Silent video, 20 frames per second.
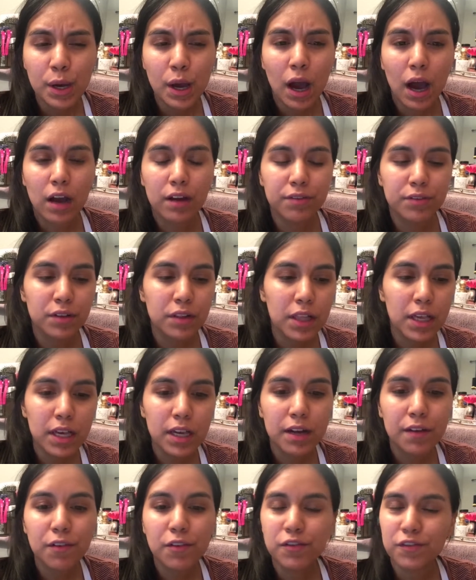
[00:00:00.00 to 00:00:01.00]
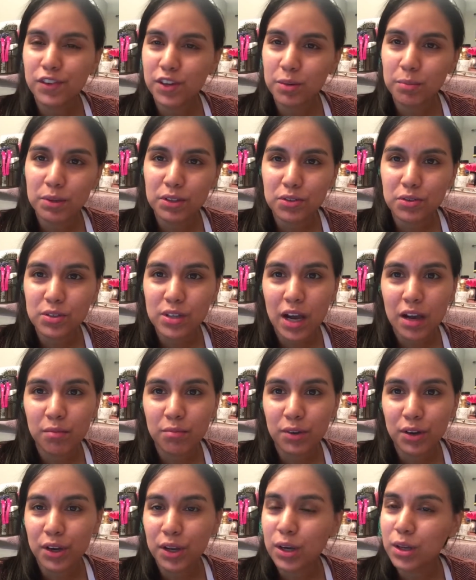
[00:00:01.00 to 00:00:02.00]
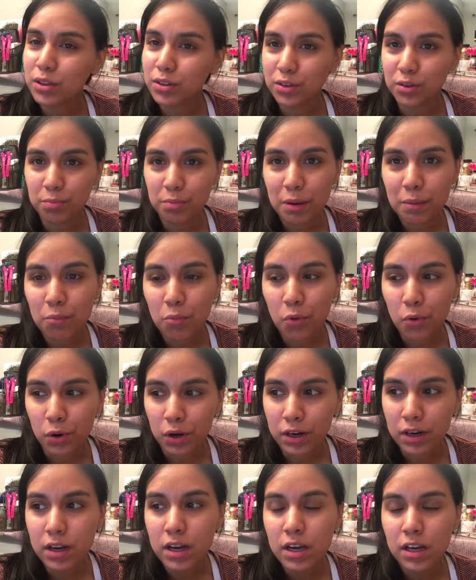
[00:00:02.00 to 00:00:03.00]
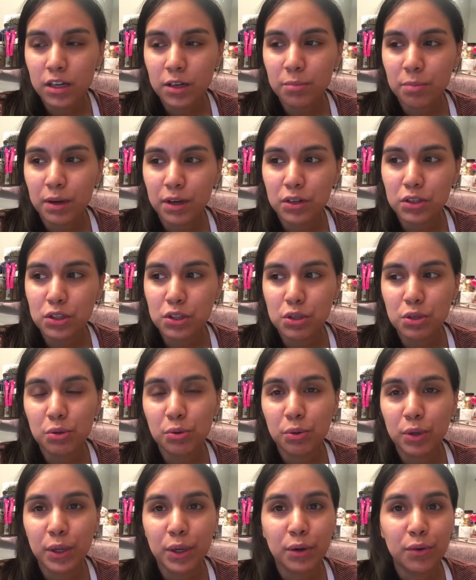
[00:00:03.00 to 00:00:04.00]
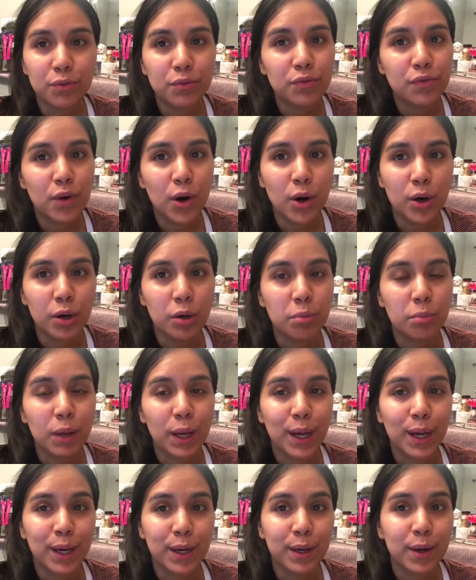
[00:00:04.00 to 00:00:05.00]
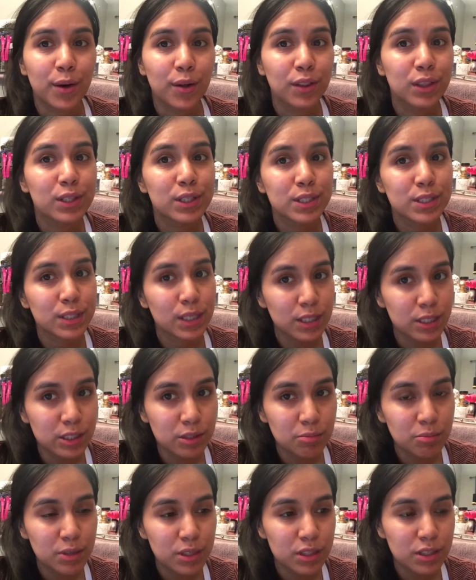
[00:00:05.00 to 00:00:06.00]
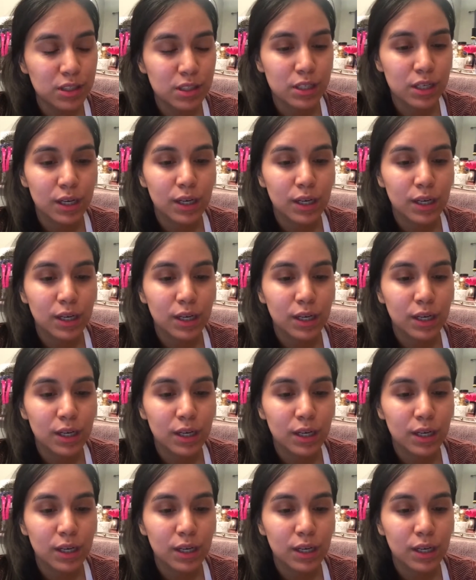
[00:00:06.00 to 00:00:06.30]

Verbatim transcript: I feel like for fundamentals, I'm learning a little bit more compared to, you know, pharm and health assessment.